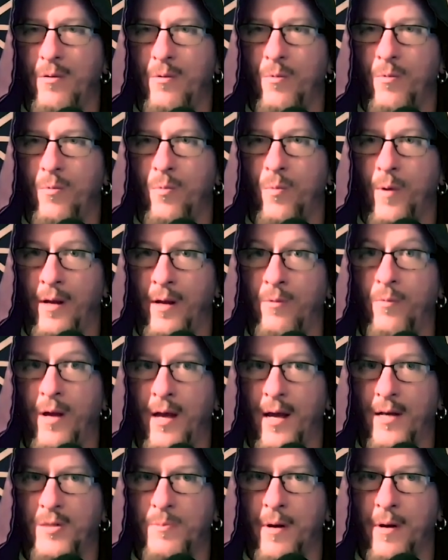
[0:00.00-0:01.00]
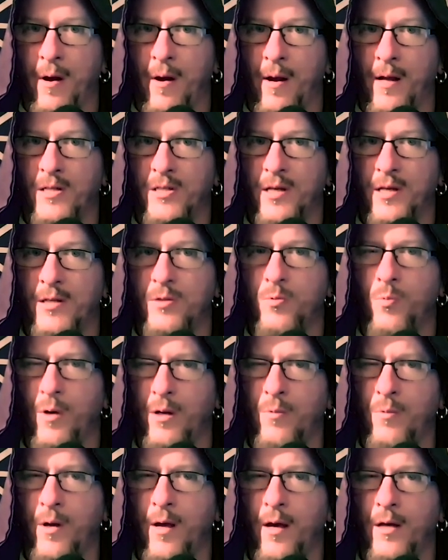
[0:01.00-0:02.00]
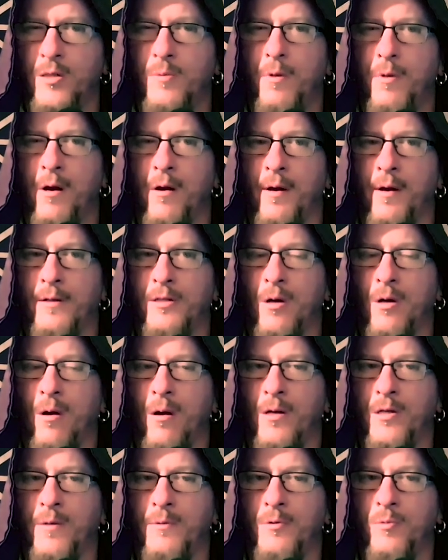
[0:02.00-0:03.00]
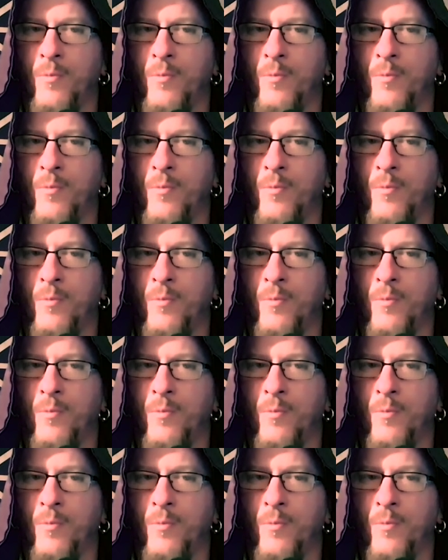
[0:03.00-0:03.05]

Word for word: when we experience things, when we experience hardships,